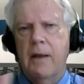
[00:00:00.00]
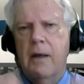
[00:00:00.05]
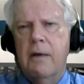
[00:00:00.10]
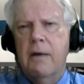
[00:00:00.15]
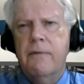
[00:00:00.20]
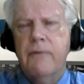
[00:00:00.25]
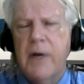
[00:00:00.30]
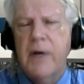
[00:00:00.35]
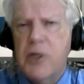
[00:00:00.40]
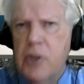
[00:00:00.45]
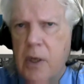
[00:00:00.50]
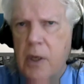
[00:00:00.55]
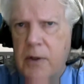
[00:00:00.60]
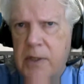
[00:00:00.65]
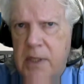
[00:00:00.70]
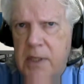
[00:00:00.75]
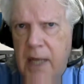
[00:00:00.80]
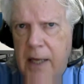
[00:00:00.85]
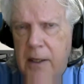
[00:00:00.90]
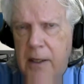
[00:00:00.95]
fragile
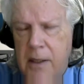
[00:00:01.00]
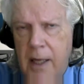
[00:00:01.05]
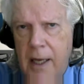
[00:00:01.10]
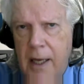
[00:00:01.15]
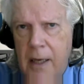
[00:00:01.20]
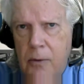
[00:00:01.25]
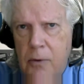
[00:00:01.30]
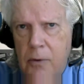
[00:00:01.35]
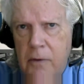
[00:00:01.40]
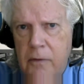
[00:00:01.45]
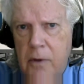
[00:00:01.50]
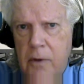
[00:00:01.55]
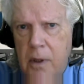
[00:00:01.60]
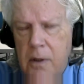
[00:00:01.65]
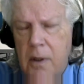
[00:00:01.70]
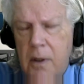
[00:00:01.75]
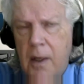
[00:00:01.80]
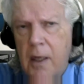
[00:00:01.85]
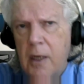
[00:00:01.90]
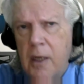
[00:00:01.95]
state now. We've got
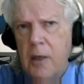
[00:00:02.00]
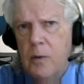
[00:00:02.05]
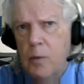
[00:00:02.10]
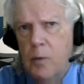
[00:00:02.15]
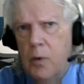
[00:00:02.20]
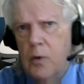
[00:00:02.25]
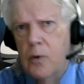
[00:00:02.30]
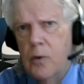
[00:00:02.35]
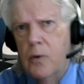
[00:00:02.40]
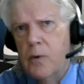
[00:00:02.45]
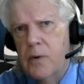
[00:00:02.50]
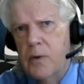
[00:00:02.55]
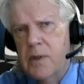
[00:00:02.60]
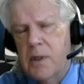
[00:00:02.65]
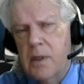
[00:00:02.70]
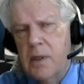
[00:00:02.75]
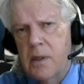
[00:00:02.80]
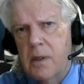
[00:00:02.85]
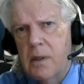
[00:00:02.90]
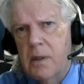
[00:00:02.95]
wars
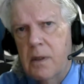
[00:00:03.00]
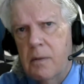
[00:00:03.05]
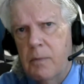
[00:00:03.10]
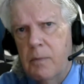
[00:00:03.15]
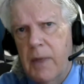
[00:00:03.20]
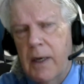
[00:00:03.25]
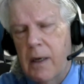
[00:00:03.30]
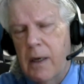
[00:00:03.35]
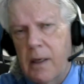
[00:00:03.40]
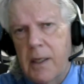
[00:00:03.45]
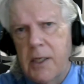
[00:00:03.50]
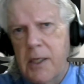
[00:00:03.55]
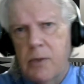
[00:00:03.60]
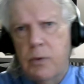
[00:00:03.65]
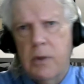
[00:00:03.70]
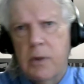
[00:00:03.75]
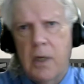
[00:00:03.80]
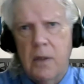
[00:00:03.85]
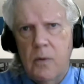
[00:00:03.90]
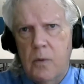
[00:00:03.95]
in the Middle East.
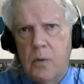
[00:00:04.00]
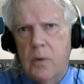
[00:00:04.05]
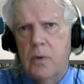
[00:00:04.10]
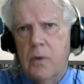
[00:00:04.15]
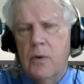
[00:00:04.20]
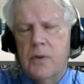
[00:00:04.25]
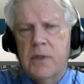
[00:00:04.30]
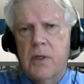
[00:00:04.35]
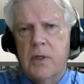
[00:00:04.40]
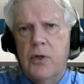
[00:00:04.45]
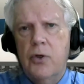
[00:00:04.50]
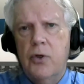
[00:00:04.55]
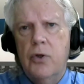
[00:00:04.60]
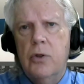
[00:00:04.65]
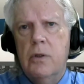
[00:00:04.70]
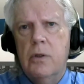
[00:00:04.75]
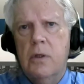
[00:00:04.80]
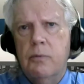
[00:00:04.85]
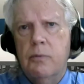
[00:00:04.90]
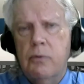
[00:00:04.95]
We've got wars in
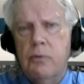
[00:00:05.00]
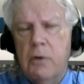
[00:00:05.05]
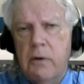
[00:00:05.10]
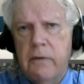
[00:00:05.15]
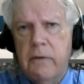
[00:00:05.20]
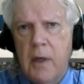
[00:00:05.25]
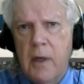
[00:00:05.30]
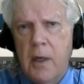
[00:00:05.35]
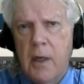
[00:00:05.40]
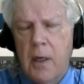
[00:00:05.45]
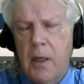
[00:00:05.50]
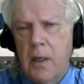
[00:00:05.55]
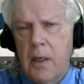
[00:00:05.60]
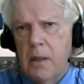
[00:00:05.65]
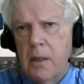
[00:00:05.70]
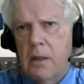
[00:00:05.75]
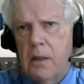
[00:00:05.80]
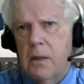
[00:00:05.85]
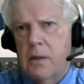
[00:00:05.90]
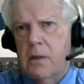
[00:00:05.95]
Europe. We've
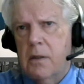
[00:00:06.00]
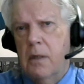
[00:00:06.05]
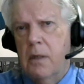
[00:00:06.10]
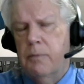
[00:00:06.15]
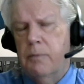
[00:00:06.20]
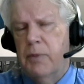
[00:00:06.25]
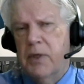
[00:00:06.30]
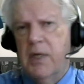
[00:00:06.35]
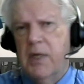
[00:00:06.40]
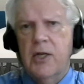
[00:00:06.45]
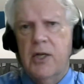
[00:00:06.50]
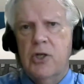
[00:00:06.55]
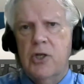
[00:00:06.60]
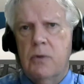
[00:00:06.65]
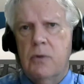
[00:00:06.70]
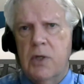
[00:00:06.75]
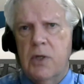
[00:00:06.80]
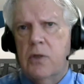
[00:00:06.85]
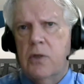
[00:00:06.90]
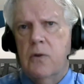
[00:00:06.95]
got,
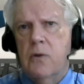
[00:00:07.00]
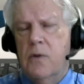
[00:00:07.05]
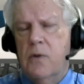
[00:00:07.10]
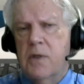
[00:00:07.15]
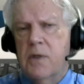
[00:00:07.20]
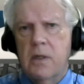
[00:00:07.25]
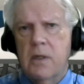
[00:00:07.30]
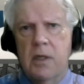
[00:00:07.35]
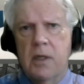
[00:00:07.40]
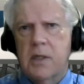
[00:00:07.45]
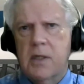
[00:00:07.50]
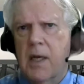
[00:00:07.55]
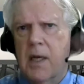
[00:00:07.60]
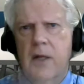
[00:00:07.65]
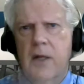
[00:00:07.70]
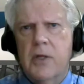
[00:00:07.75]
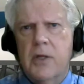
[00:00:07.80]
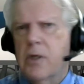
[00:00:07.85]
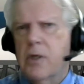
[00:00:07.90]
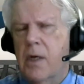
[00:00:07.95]
potential issues in the
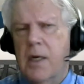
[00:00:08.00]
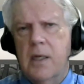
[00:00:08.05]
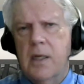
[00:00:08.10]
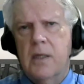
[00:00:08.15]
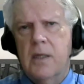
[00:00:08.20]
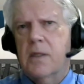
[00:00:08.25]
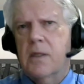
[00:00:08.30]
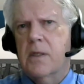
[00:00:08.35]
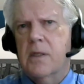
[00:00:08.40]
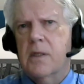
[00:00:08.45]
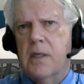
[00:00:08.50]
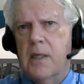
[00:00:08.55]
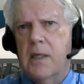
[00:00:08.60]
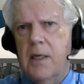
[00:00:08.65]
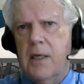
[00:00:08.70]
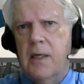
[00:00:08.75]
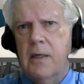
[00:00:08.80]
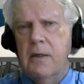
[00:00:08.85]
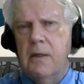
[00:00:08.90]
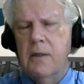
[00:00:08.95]
South China
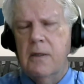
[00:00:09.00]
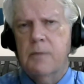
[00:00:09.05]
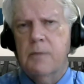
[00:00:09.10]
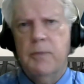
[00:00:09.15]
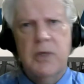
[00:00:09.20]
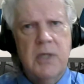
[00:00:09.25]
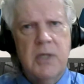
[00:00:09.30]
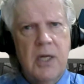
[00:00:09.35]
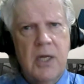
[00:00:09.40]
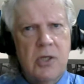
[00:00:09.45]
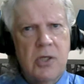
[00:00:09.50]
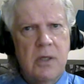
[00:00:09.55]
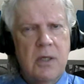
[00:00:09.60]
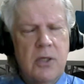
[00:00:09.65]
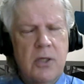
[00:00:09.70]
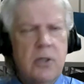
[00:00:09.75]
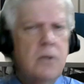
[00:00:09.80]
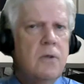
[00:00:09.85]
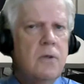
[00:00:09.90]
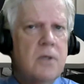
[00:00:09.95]
Sea. There's potential
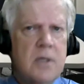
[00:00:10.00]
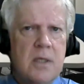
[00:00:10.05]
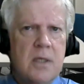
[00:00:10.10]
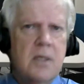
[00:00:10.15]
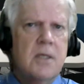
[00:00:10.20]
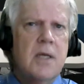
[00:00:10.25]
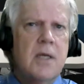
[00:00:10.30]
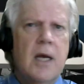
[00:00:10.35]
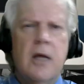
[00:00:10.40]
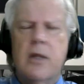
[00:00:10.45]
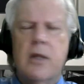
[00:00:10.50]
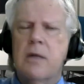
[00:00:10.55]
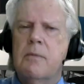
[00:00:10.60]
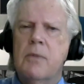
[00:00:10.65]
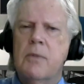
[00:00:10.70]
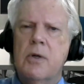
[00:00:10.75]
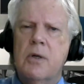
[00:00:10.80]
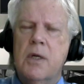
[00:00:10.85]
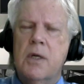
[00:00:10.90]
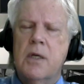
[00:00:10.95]
issues in South
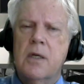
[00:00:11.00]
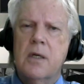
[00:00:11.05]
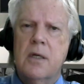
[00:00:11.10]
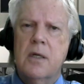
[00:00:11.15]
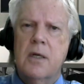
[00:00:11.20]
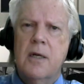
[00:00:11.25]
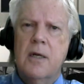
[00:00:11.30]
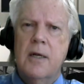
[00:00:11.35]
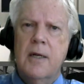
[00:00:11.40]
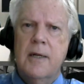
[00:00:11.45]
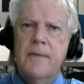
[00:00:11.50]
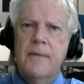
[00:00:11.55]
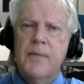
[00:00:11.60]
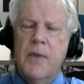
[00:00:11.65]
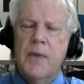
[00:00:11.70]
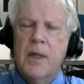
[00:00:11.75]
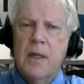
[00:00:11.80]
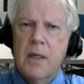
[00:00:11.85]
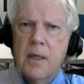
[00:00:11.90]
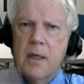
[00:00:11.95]
America.
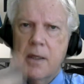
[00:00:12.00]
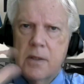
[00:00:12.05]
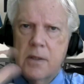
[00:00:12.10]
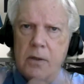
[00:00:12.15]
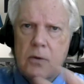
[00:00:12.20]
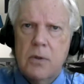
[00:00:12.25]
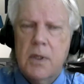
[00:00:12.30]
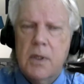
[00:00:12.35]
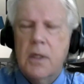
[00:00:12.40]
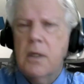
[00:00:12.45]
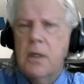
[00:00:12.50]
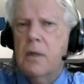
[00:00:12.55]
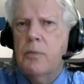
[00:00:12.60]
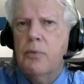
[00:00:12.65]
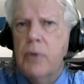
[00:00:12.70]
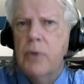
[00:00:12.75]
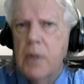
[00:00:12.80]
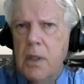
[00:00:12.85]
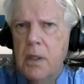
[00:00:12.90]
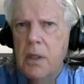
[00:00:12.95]
It's all getting
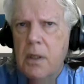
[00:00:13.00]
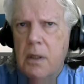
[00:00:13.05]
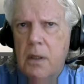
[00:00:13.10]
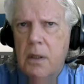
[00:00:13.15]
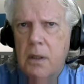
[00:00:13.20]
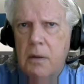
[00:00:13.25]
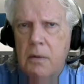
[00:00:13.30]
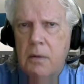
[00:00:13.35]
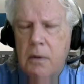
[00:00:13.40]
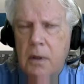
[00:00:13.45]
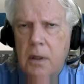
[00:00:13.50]
pretty,